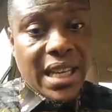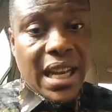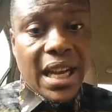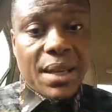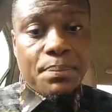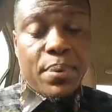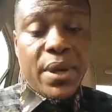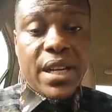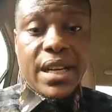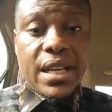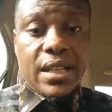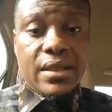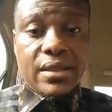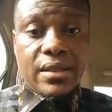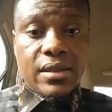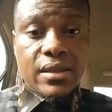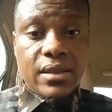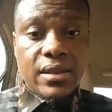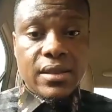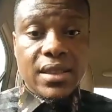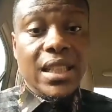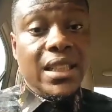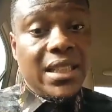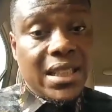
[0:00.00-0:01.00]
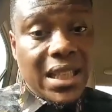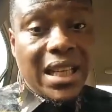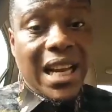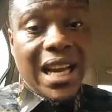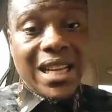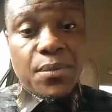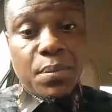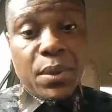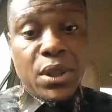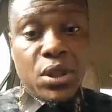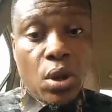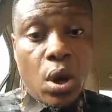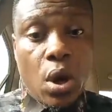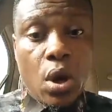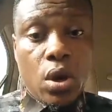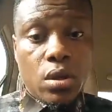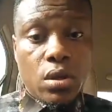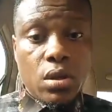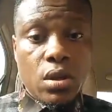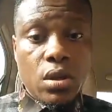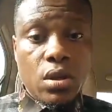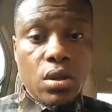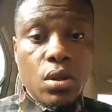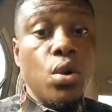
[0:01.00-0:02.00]
parents. The deal has been done.
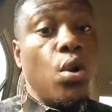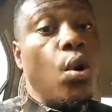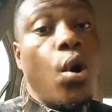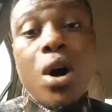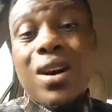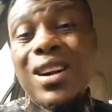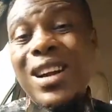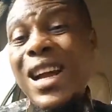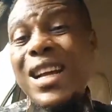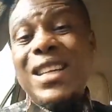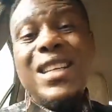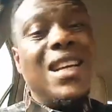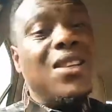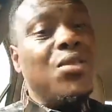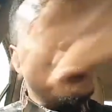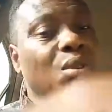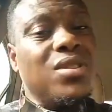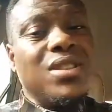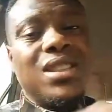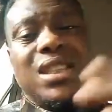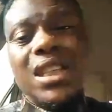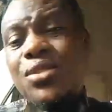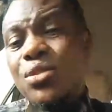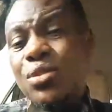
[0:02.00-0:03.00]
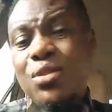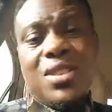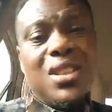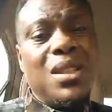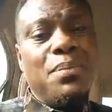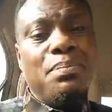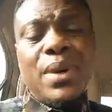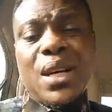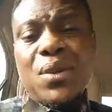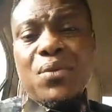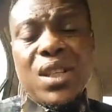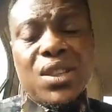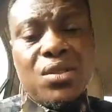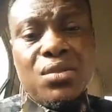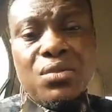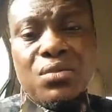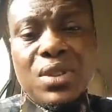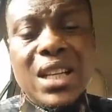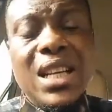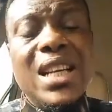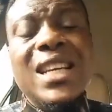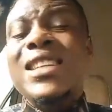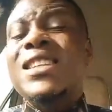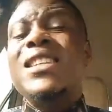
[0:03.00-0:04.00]
Go around Edo State, you see Benue
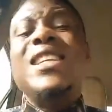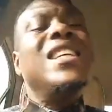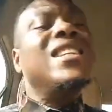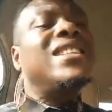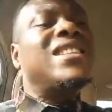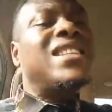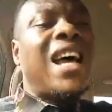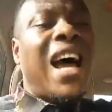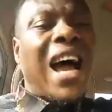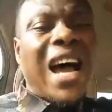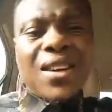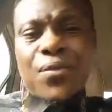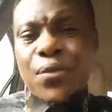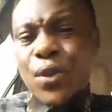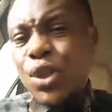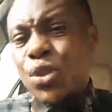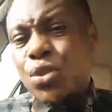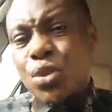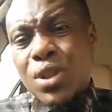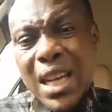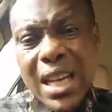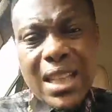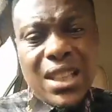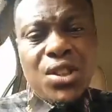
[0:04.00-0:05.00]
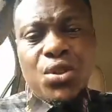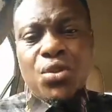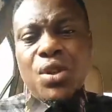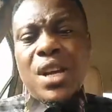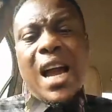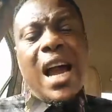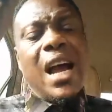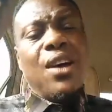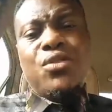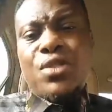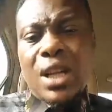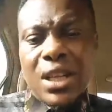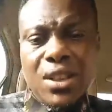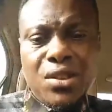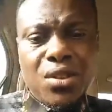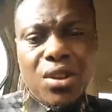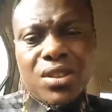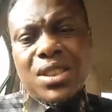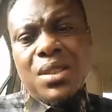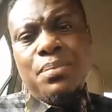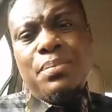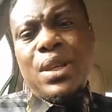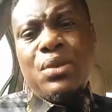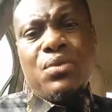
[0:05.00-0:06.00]
children. It's hard for you to get into a house and you don't
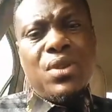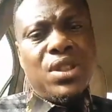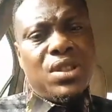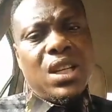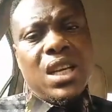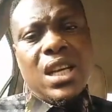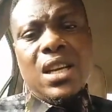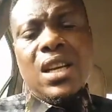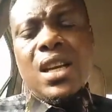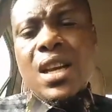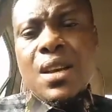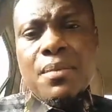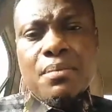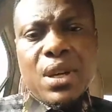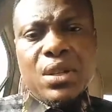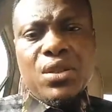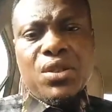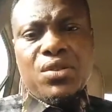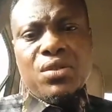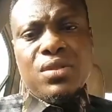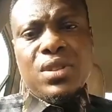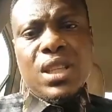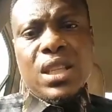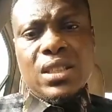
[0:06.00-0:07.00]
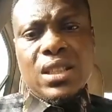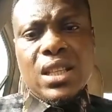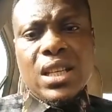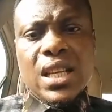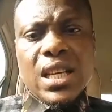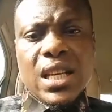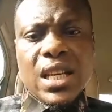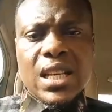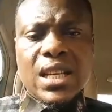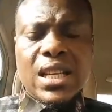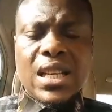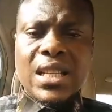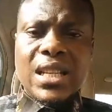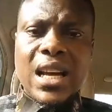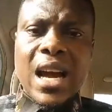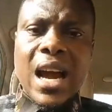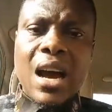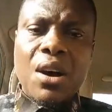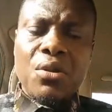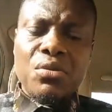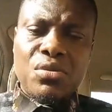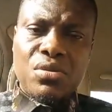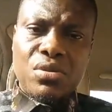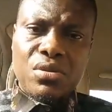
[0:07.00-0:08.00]
see Benue children in the
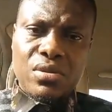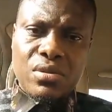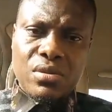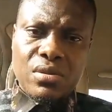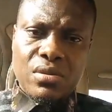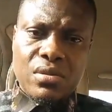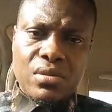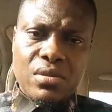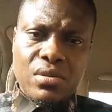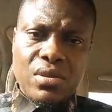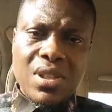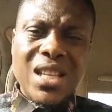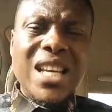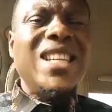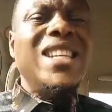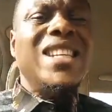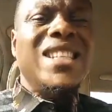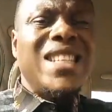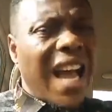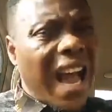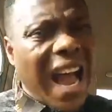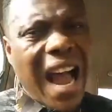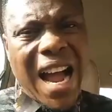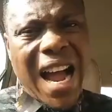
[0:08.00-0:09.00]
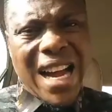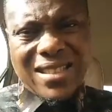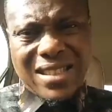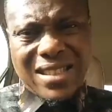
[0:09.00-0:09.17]
house. It's hard.